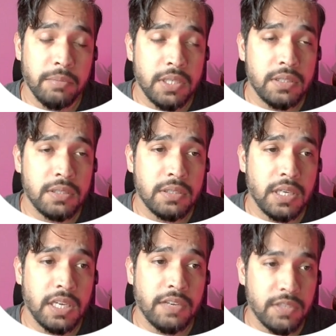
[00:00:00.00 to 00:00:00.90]
minutes.
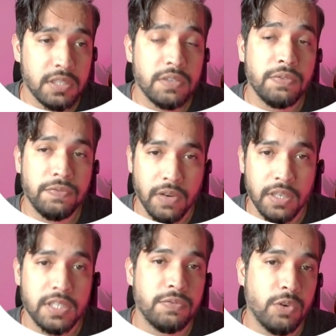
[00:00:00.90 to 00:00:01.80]
I have just
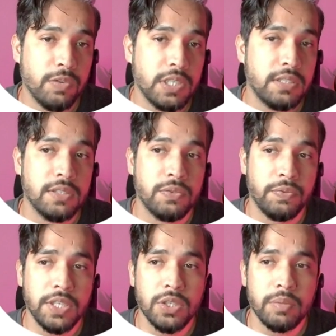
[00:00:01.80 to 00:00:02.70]
fast forwarded this
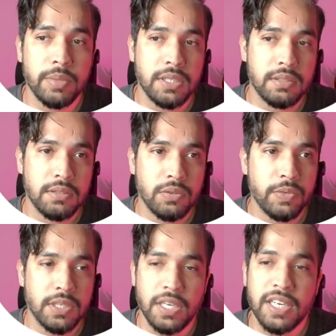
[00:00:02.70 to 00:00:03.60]
video because
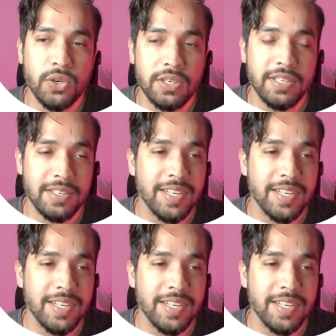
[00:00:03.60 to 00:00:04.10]
obviously I cannot